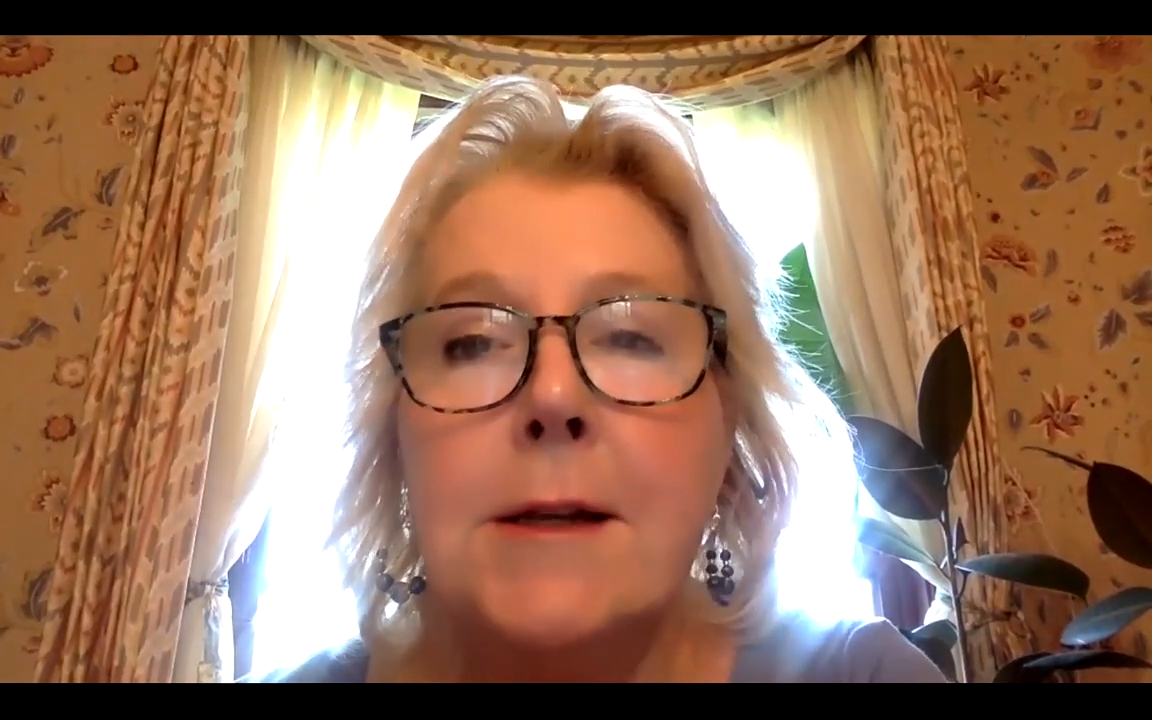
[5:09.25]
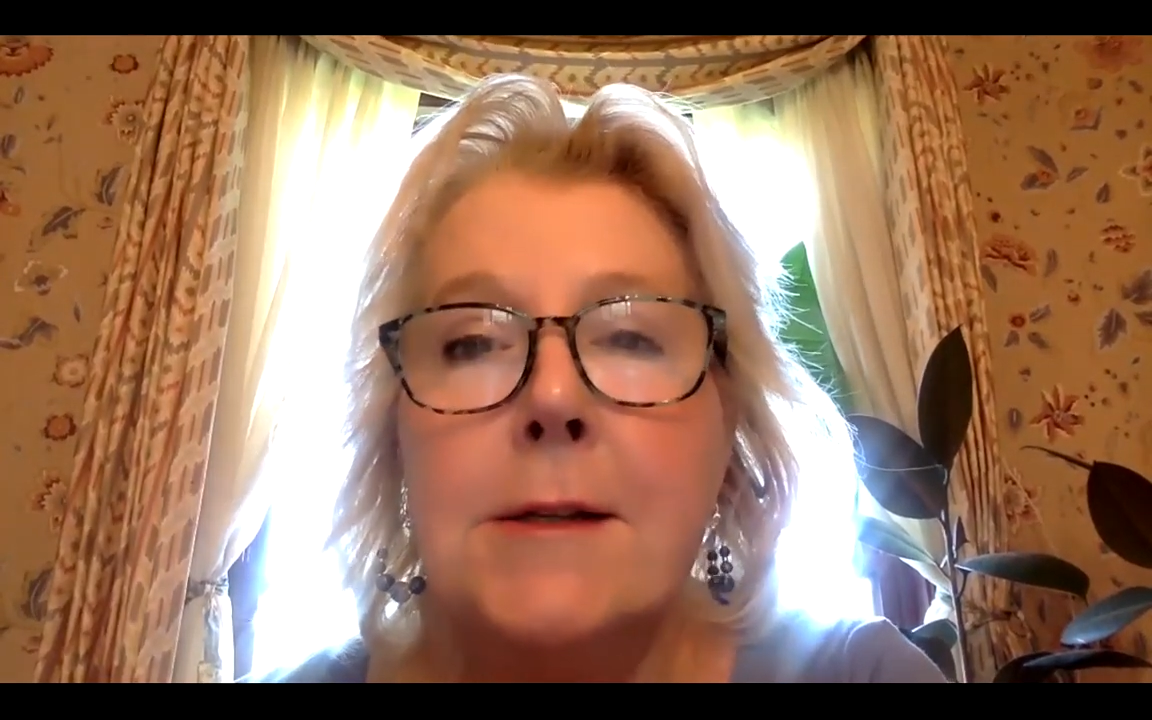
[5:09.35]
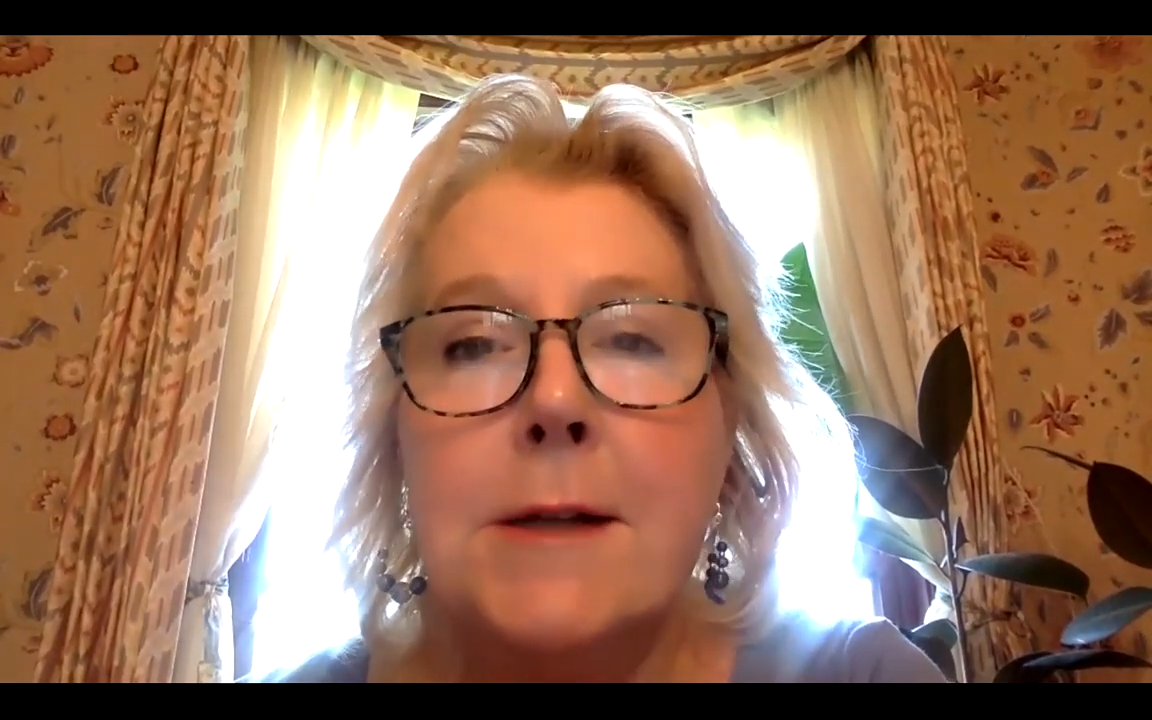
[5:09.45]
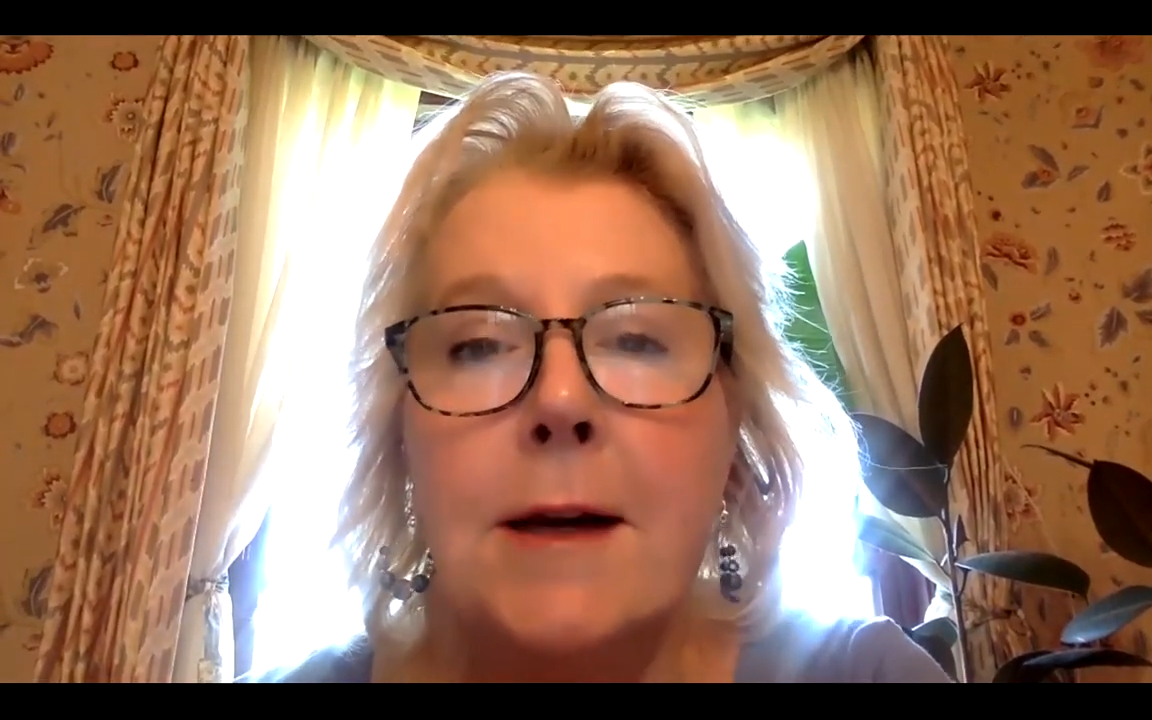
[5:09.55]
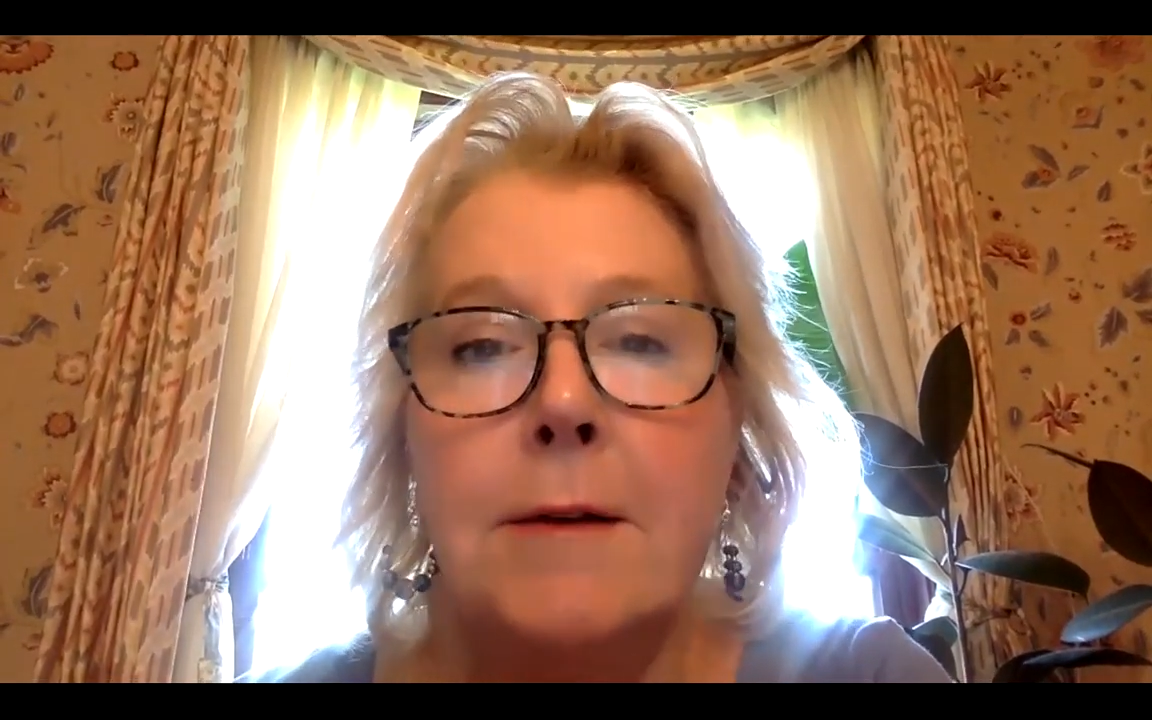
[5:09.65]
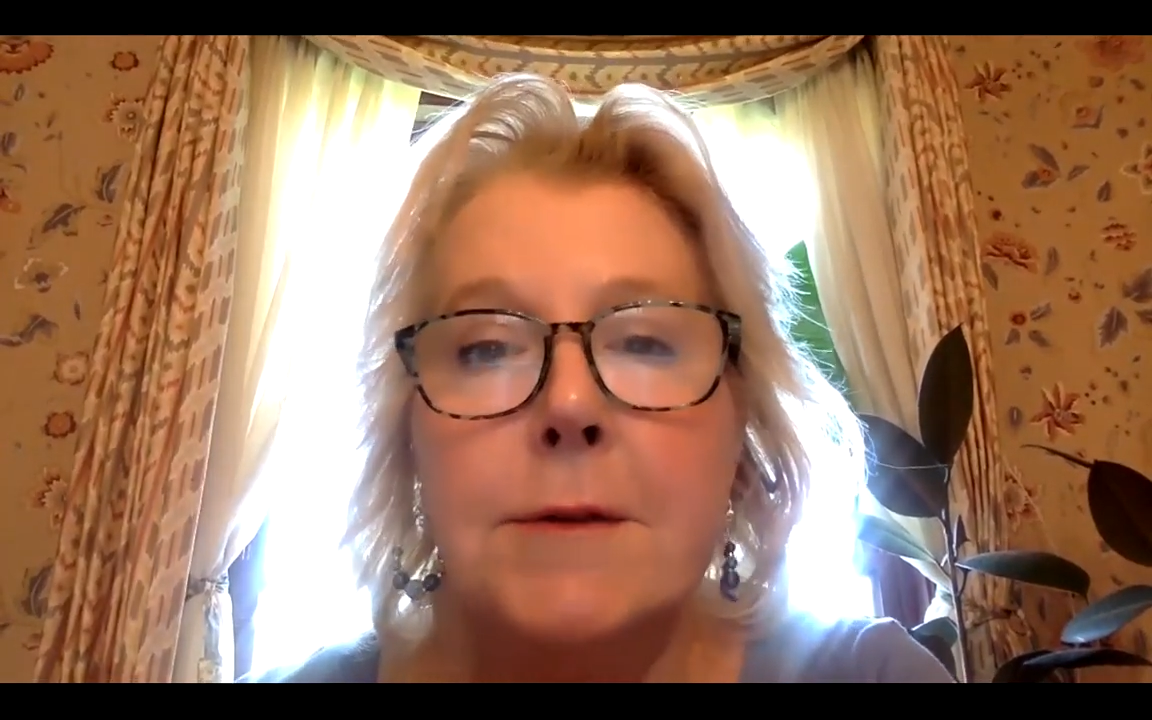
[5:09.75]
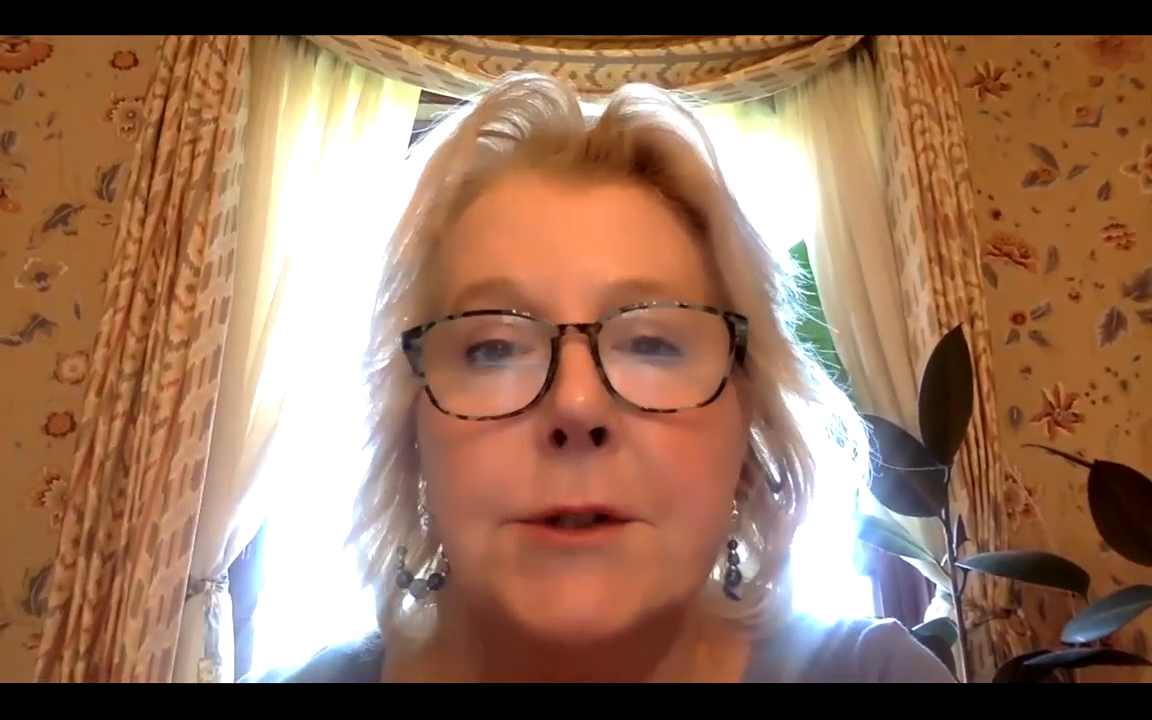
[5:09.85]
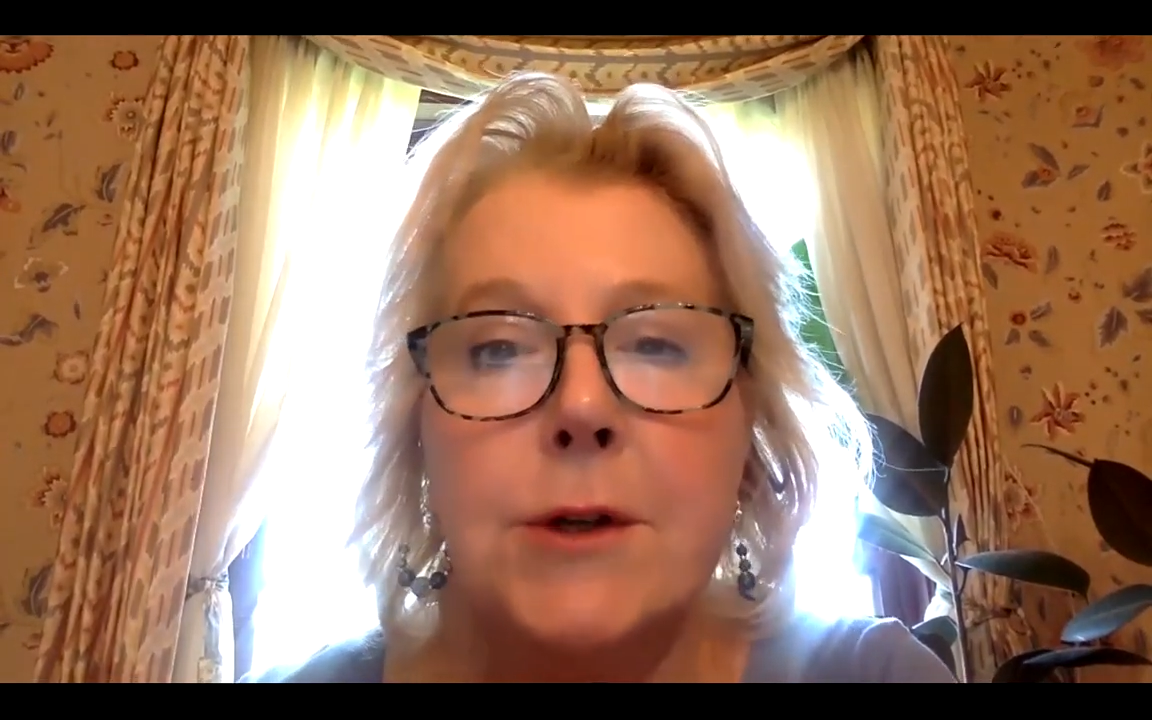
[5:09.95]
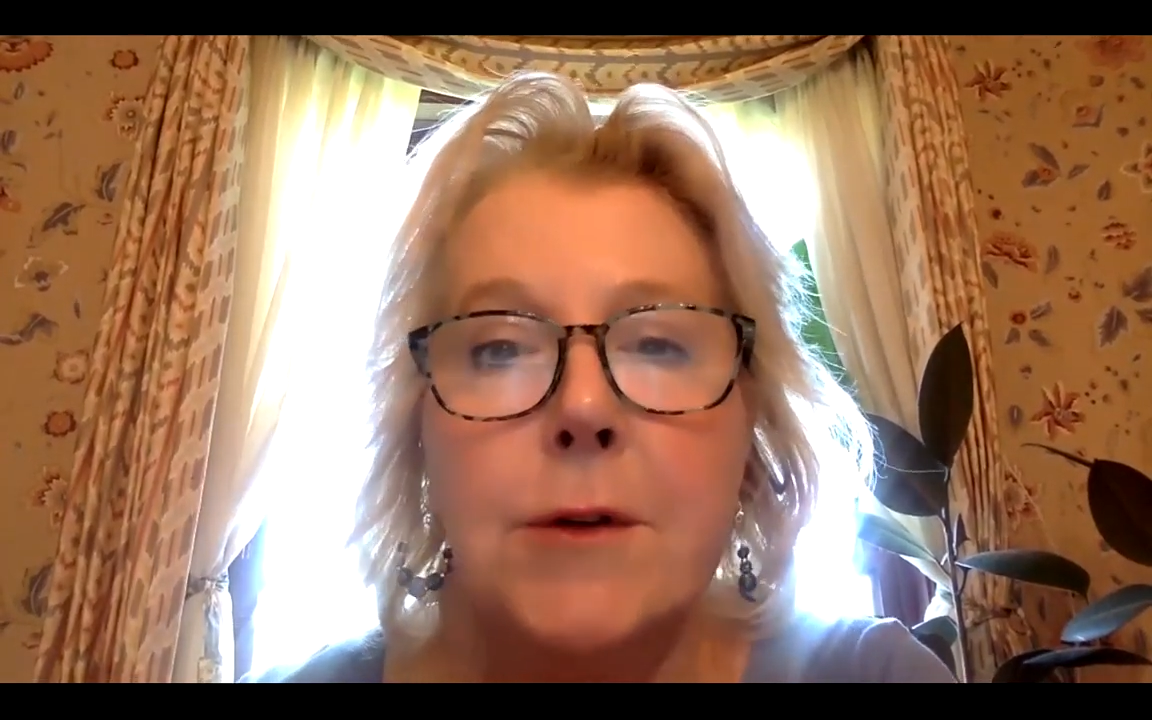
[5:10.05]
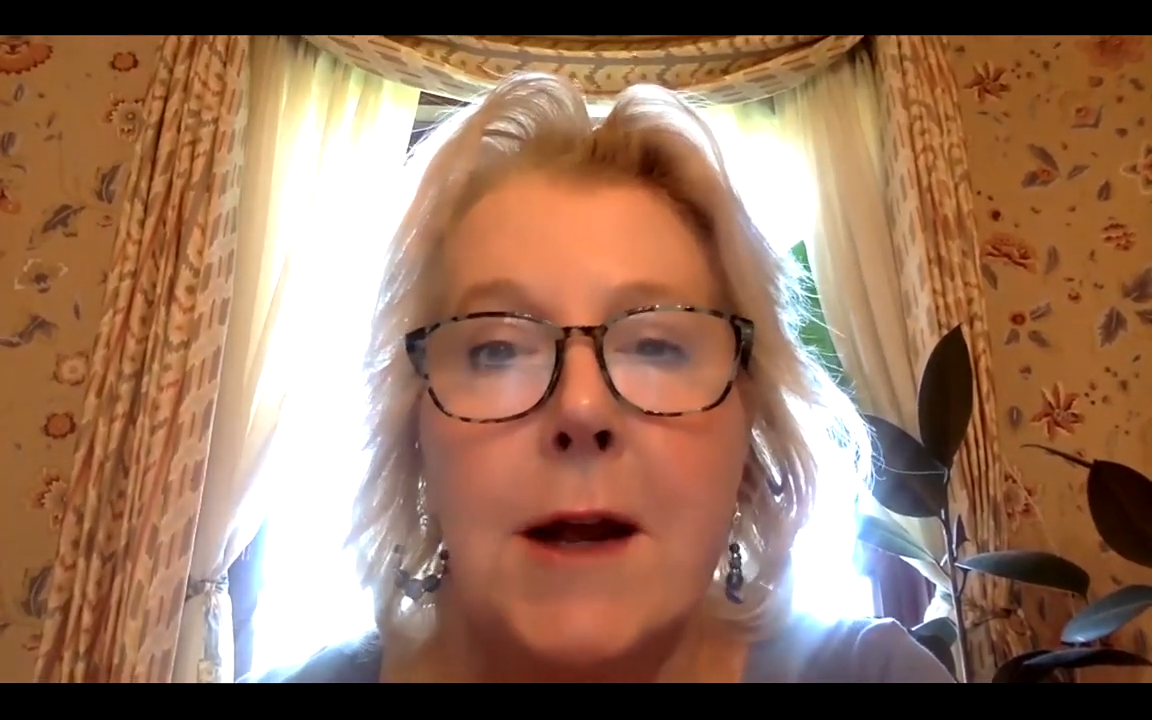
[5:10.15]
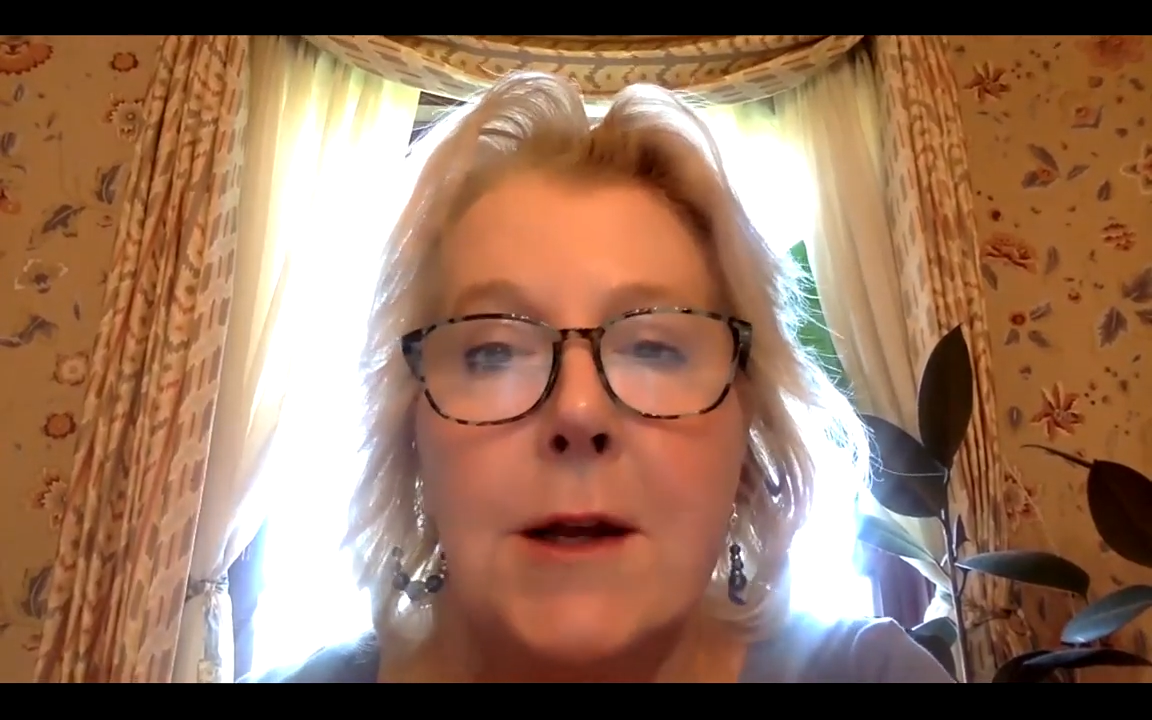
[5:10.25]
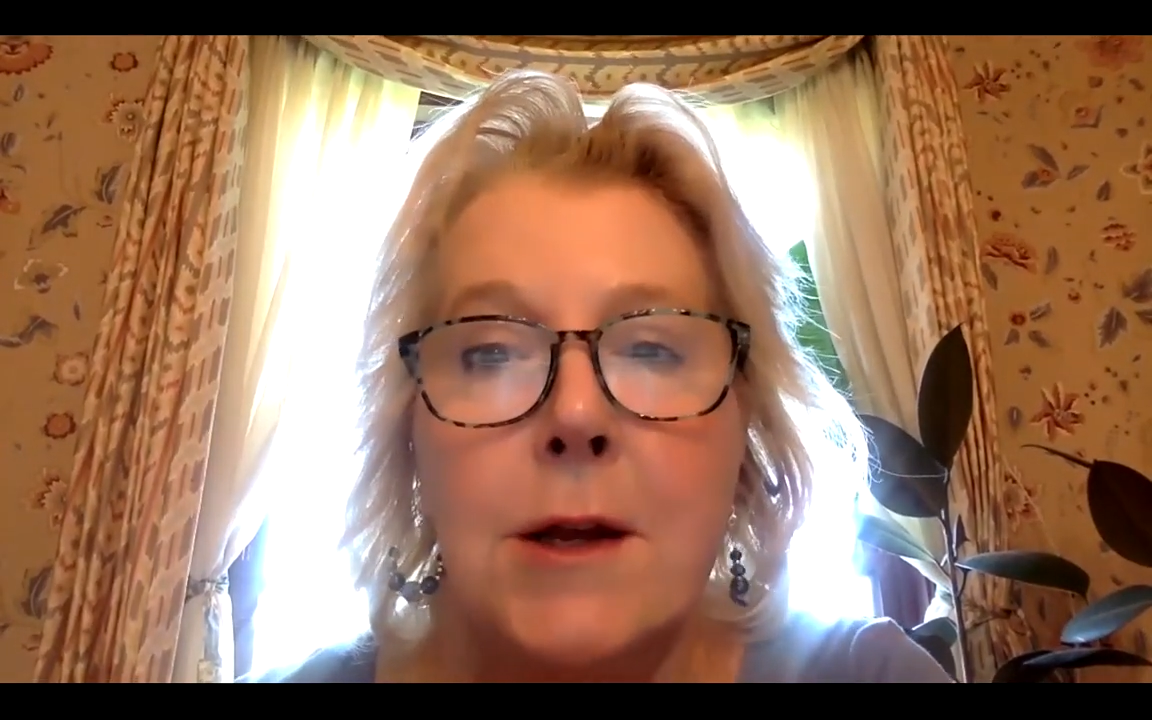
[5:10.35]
incentives so that